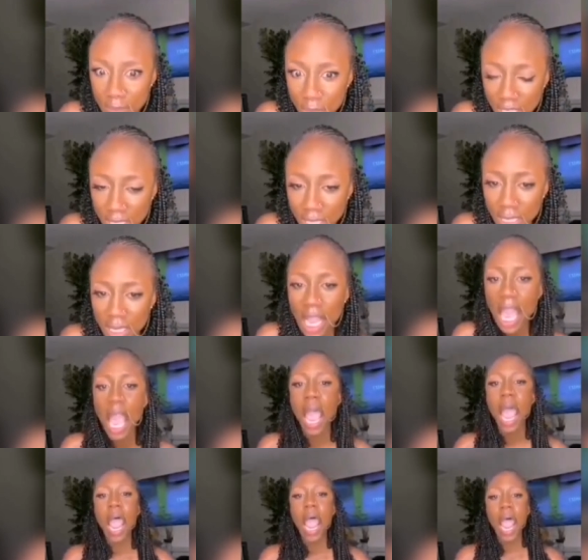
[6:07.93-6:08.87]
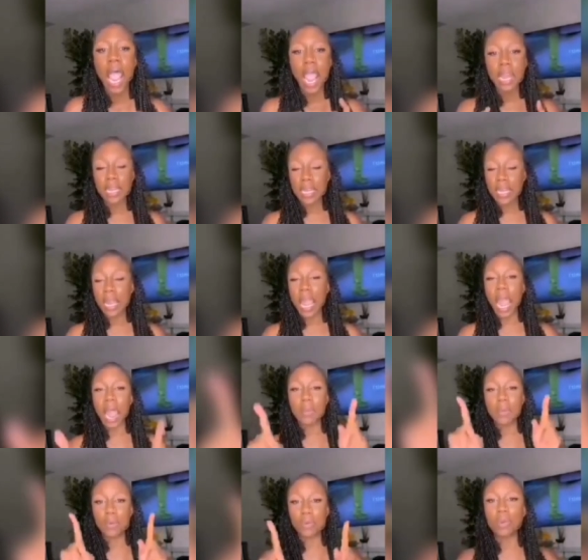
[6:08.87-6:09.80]
money, and
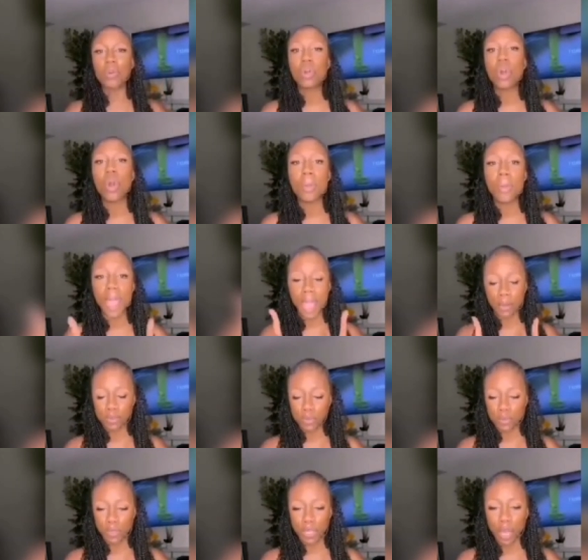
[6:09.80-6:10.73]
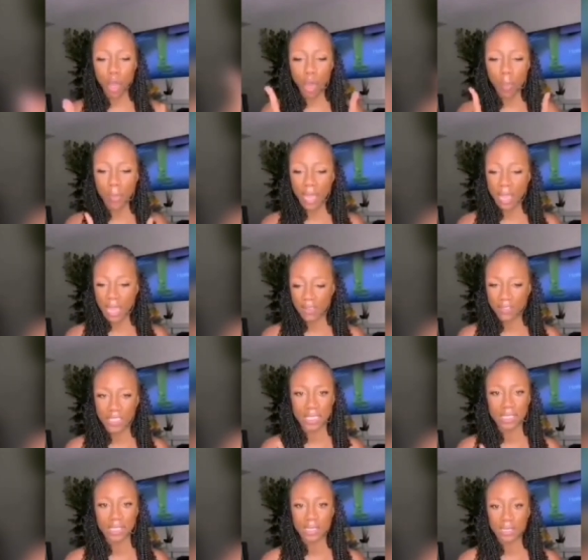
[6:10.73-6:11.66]
I will come out with all my
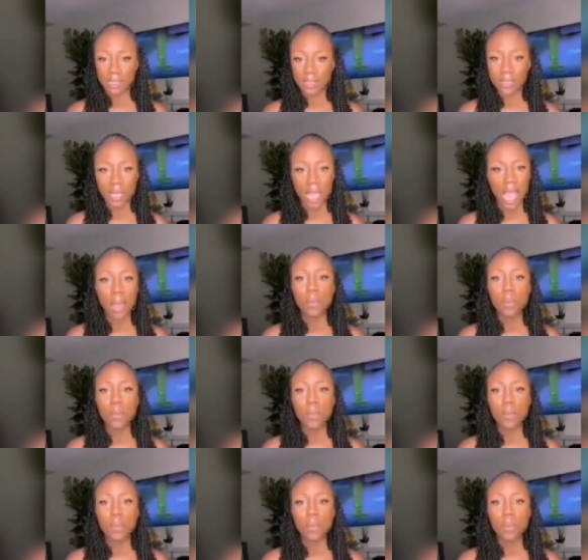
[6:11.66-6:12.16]
evidence.